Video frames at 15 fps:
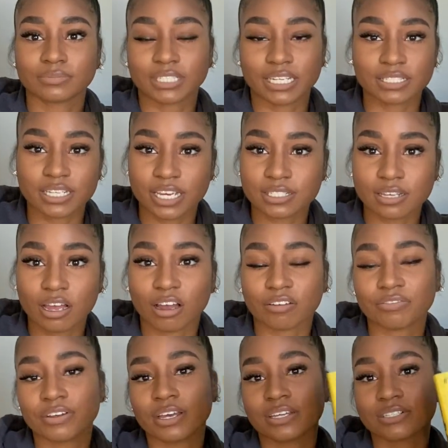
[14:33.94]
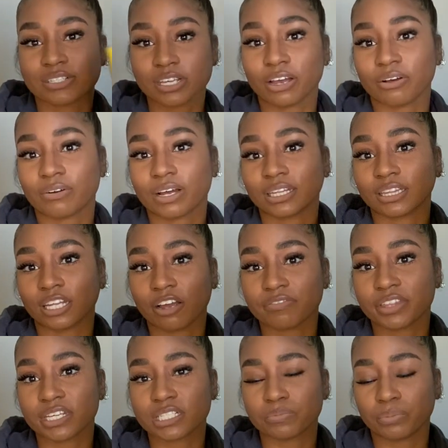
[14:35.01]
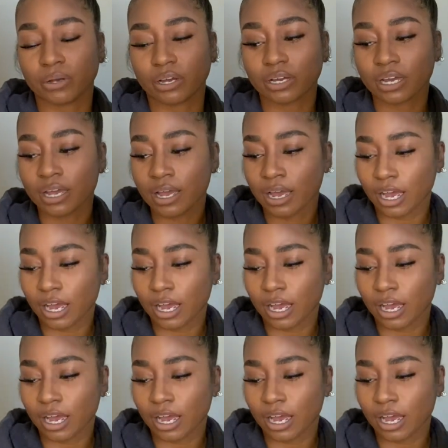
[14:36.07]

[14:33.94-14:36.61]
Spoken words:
it takes off. So love this book.